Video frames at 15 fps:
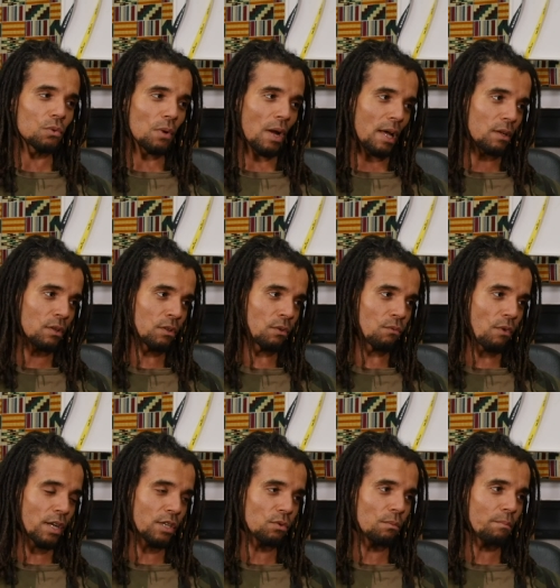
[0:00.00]
II had on the
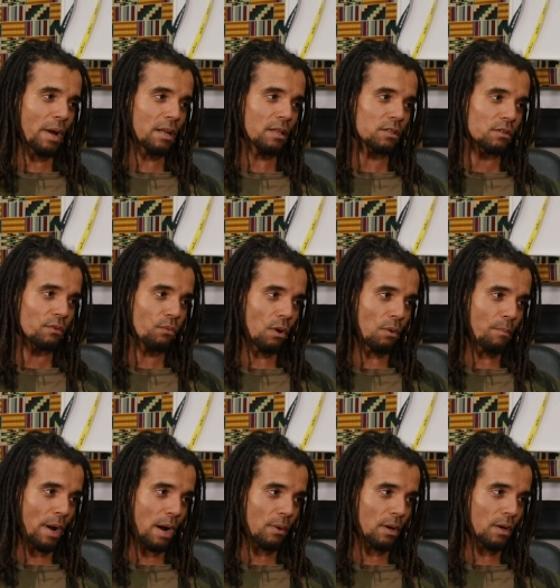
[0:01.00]
racial balance of world
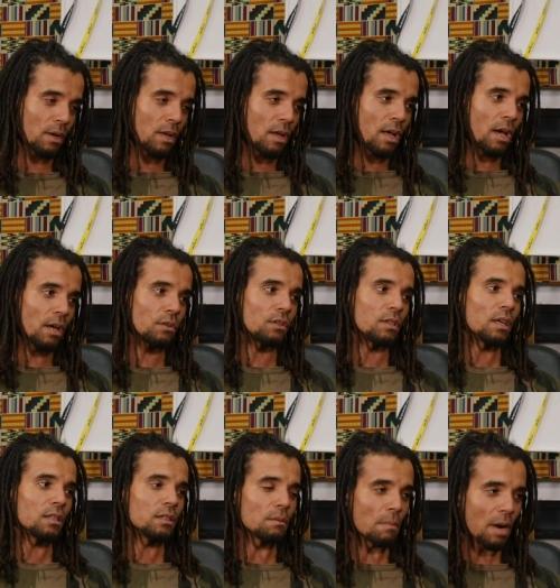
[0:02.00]
power and on the
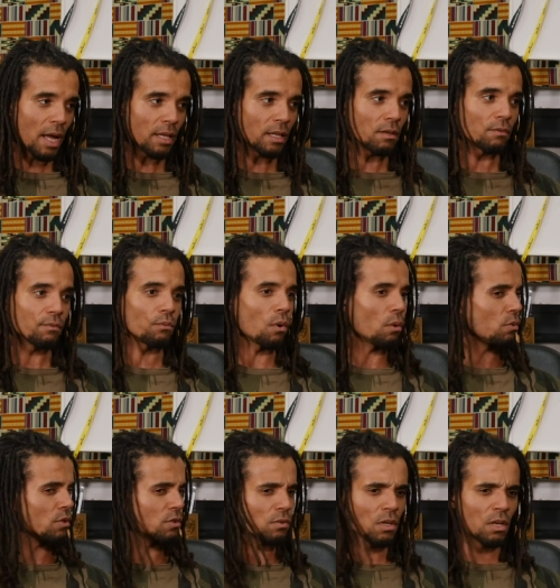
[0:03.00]
undermining of what
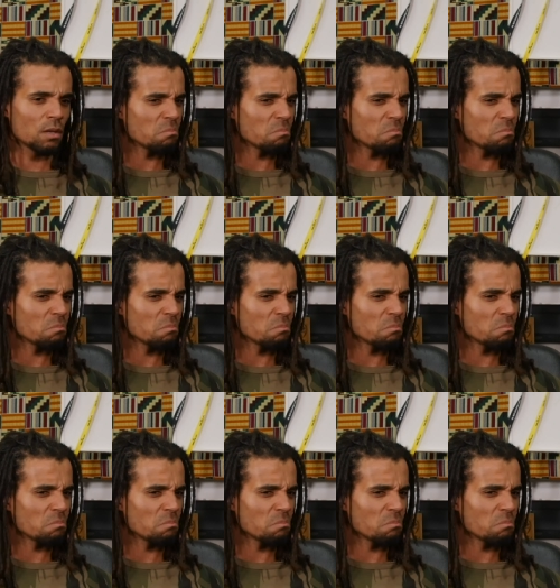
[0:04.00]
was